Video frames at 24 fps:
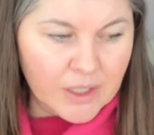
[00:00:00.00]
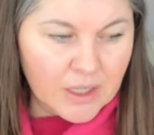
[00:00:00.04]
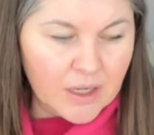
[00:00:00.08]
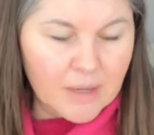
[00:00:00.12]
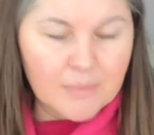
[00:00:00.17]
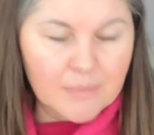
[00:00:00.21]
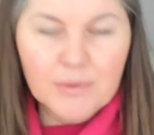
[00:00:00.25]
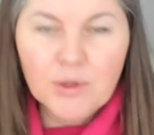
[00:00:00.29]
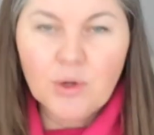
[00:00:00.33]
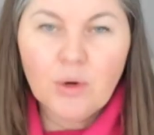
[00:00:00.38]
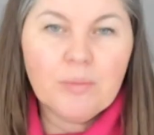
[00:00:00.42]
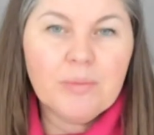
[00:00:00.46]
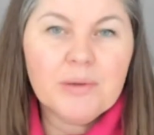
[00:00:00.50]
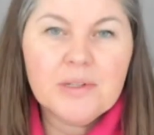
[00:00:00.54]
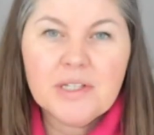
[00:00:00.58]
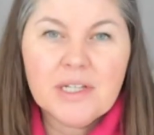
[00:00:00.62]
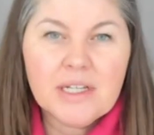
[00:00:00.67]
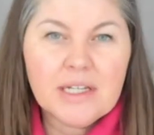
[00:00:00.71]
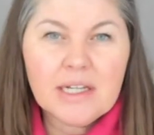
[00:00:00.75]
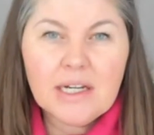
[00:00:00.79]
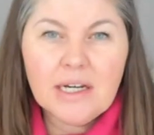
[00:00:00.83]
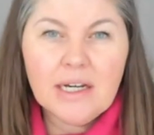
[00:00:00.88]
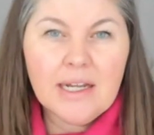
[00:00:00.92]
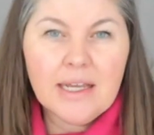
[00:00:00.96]
I'm not
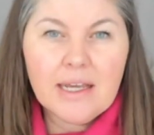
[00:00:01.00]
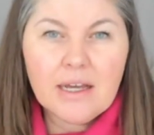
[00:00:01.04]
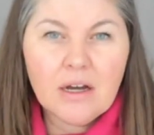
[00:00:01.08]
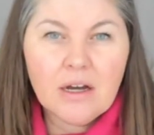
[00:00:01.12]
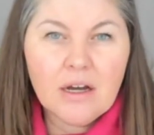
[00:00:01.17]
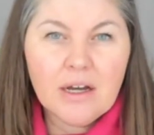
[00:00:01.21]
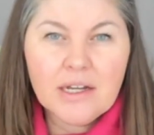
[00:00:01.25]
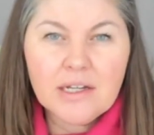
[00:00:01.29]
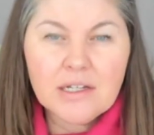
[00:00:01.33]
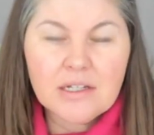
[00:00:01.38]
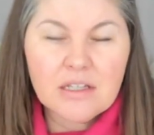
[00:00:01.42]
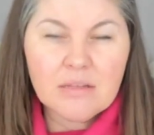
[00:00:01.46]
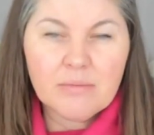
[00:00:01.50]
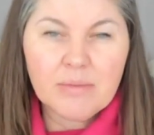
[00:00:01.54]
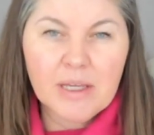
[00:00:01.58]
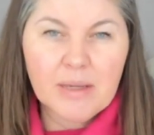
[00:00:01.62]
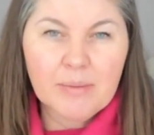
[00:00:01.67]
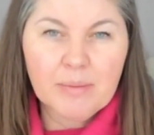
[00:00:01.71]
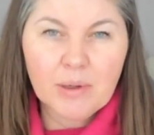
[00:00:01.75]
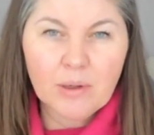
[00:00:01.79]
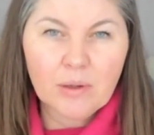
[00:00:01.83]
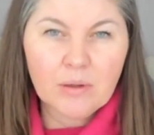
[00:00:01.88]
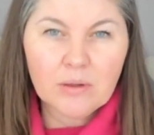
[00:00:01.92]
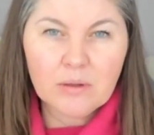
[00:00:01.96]
particularly kind to the
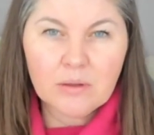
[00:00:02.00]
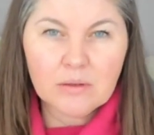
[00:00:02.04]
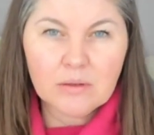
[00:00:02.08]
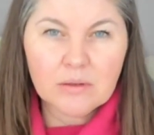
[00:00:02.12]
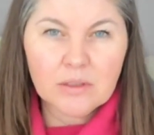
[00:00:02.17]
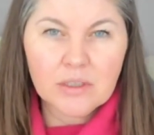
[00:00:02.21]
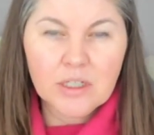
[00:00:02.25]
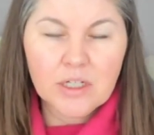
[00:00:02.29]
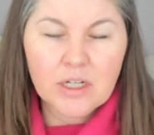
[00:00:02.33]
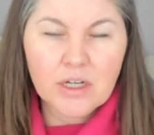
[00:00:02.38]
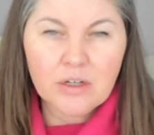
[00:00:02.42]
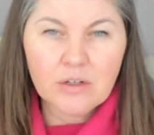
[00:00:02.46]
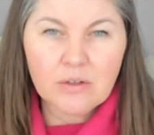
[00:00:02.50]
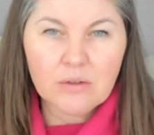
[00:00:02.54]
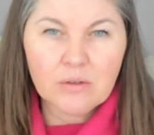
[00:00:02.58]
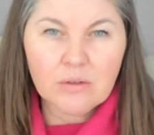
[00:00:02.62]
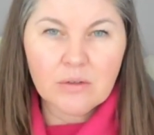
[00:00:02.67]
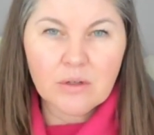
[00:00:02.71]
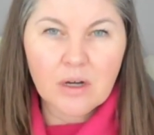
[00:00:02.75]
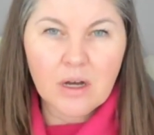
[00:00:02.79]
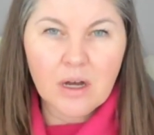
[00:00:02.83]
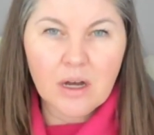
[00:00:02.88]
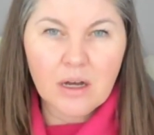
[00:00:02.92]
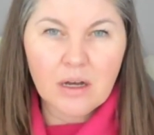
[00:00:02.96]
people,
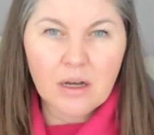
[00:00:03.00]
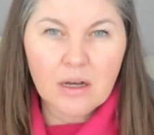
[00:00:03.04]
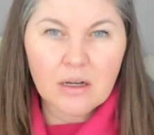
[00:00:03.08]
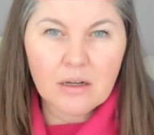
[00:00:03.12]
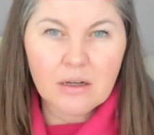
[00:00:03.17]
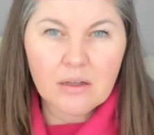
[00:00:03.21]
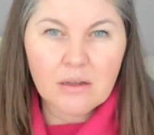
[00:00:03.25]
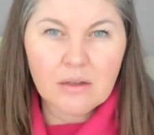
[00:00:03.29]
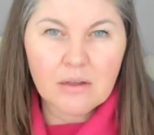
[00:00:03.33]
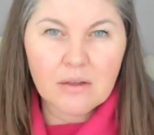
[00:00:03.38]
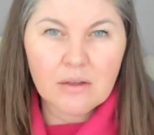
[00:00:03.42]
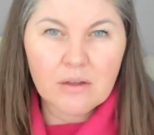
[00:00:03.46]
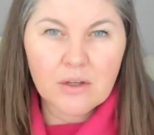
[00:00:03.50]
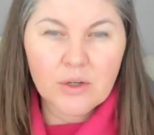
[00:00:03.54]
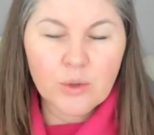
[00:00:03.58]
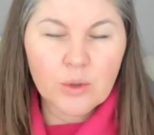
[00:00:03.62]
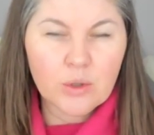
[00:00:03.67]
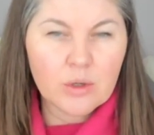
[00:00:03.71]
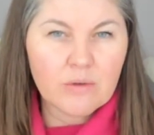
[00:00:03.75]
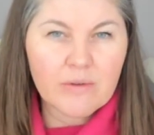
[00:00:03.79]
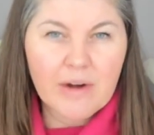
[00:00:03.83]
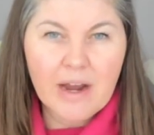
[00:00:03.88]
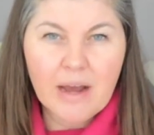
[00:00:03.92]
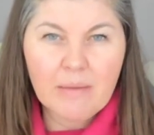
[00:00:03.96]
who
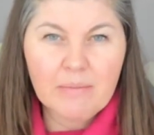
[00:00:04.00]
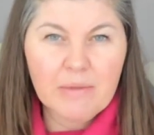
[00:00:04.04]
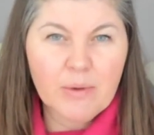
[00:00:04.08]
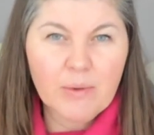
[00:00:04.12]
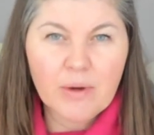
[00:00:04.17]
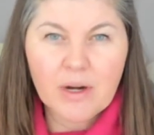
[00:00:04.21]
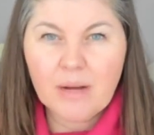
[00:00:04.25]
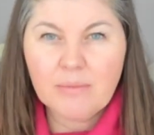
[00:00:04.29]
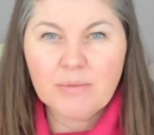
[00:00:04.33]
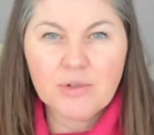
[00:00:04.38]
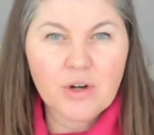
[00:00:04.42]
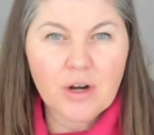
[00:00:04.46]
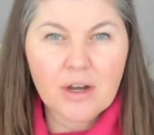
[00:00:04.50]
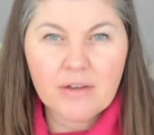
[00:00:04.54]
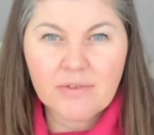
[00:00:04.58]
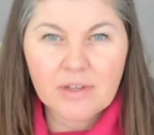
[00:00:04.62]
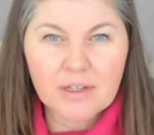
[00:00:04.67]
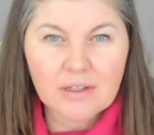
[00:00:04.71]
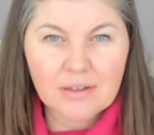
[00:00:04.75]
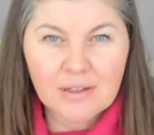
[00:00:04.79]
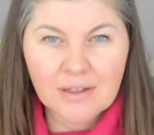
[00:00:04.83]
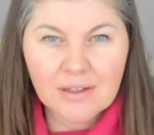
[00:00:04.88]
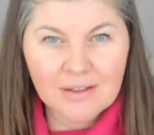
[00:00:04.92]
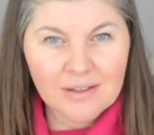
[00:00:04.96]
are around me when I'm
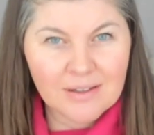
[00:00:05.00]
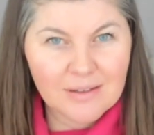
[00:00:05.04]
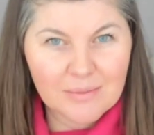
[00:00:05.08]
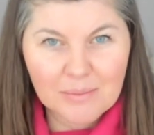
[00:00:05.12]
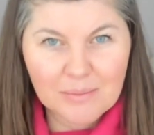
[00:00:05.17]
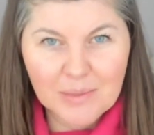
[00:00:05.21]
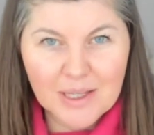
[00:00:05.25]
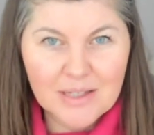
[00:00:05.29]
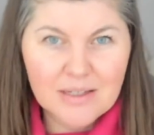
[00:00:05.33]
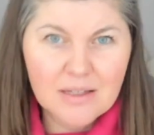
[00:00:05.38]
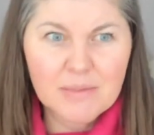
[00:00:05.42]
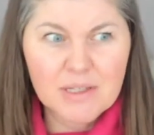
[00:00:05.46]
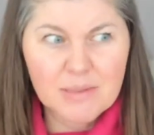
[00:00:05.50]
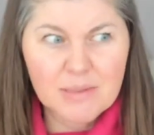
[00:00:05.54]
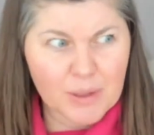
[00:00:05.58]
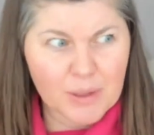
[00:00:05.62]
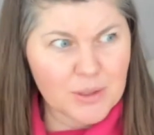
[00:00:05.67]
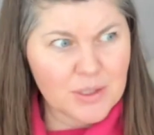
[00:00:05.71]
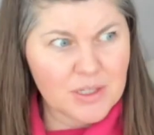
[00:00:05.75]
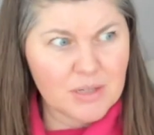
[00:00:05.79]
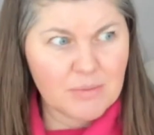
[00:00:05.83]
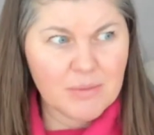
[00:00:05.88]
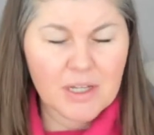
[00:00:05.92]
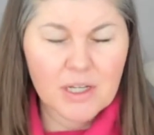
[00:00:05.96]
driving, because I'm
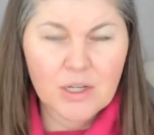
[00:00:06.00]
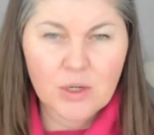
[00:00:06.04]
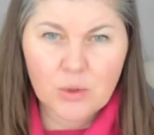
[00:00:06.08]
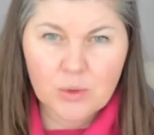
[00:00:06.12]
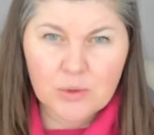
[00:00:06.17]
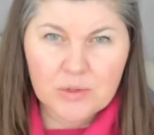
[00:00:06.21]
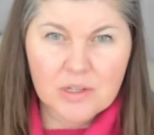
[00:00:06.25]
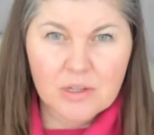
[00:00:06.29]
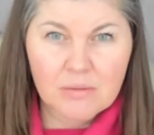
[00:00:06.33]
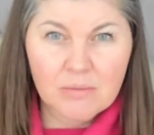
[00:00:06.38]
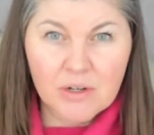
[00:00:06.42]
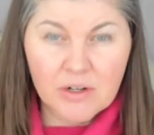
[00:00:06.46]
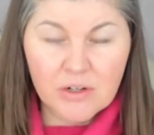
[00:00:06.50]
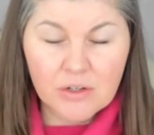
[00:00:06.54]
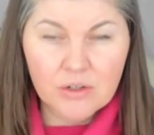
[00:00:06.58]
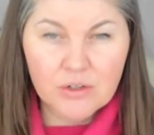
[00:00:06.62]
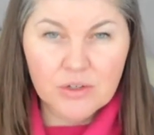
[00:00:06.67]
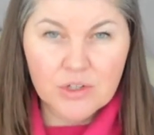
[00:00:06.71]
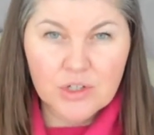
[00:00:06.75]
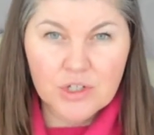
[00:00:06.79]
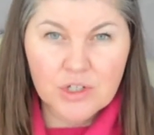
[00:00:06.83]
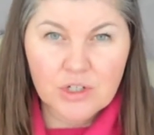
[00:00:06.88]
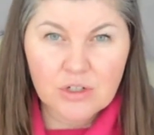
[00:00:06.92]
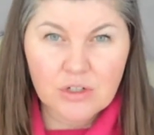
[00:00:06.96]
supposed to be a Course in
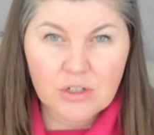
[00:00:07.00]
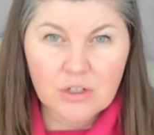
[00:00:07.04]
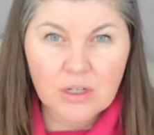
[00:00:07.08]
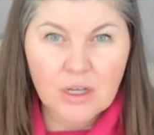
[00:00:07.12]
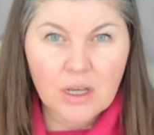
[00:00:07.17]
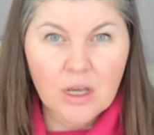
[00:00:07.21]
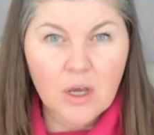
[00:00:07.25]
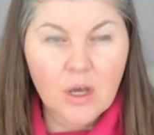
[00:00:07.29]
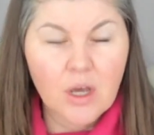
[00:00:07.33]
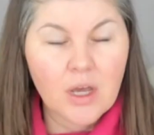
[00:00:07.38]
Miracles student.